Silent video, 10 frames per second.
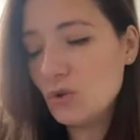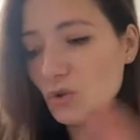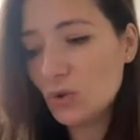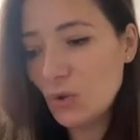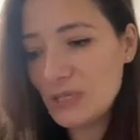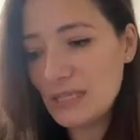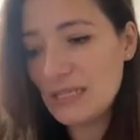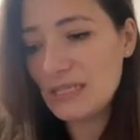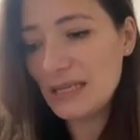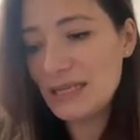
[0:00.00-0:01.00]

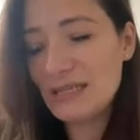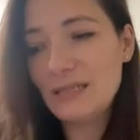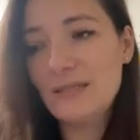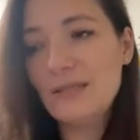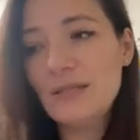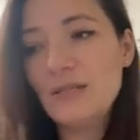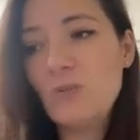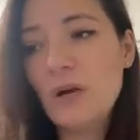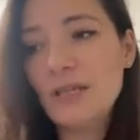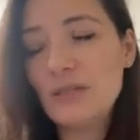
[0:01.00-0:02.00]
courses, there's
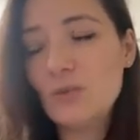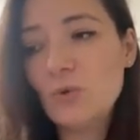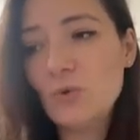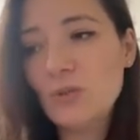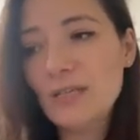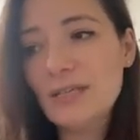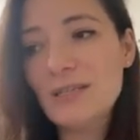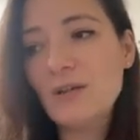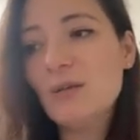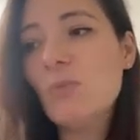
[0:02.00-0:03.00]
one that's called, there's
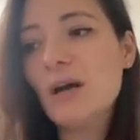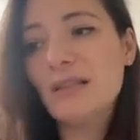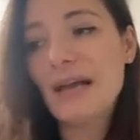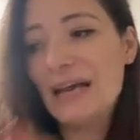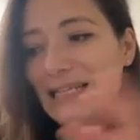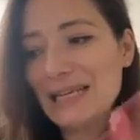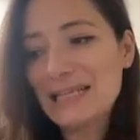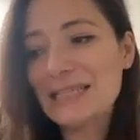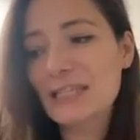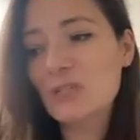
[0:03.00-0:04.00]
only one that has like
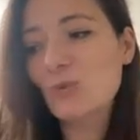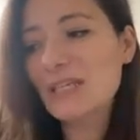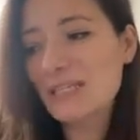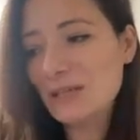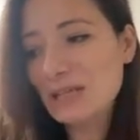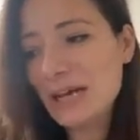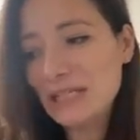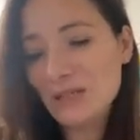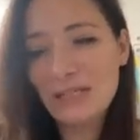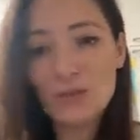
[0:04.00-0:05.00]
6 weeks in the
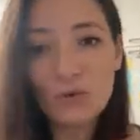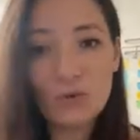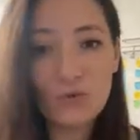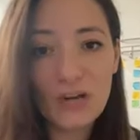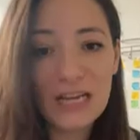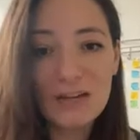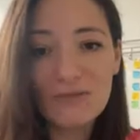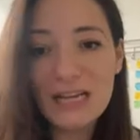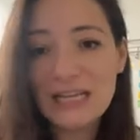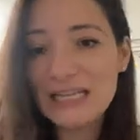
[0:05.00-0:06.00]
title. It's called Create and
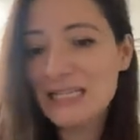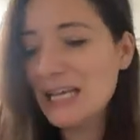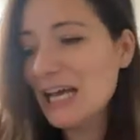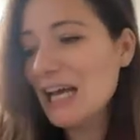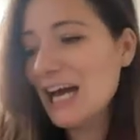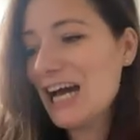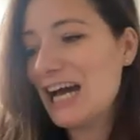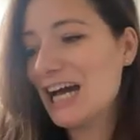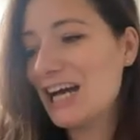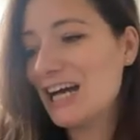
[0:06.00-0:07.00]
Release
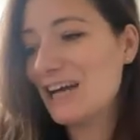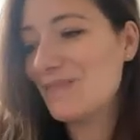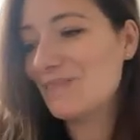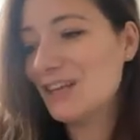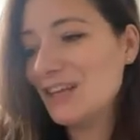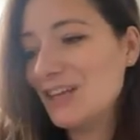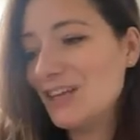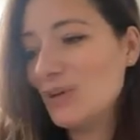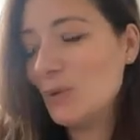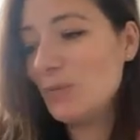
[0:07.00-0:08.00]

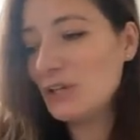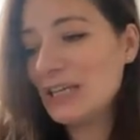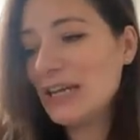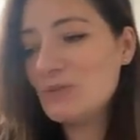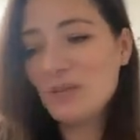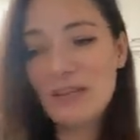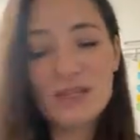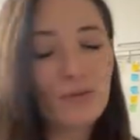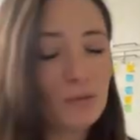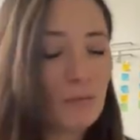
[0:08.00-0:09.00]
your podcast with ease
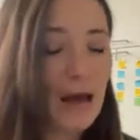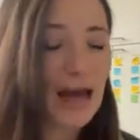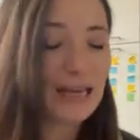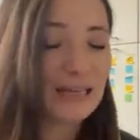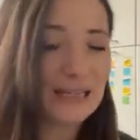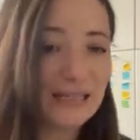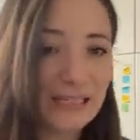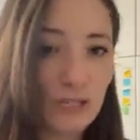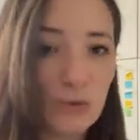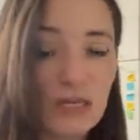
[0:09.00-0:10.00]
from your Mac in
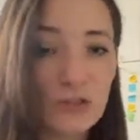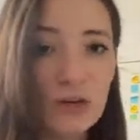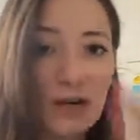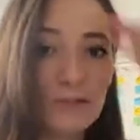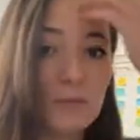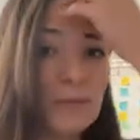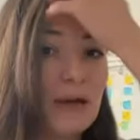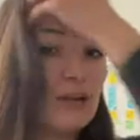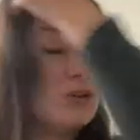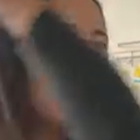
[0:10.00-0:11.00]
6 weeks. So you have to be a
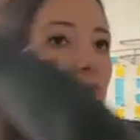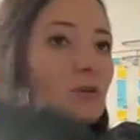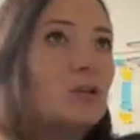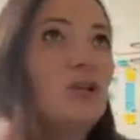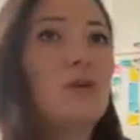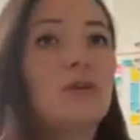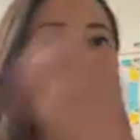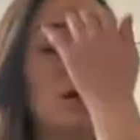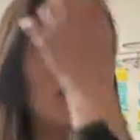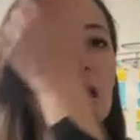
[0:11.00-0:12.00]
Mac user, whether you
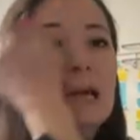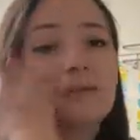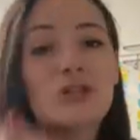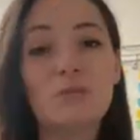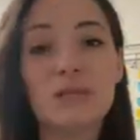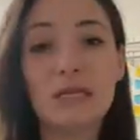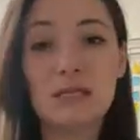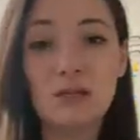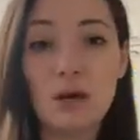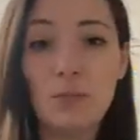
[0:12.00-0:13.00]
laptop,
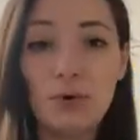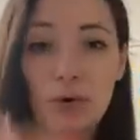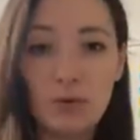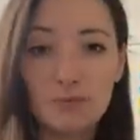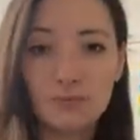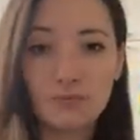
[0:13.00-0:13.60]
desktop, or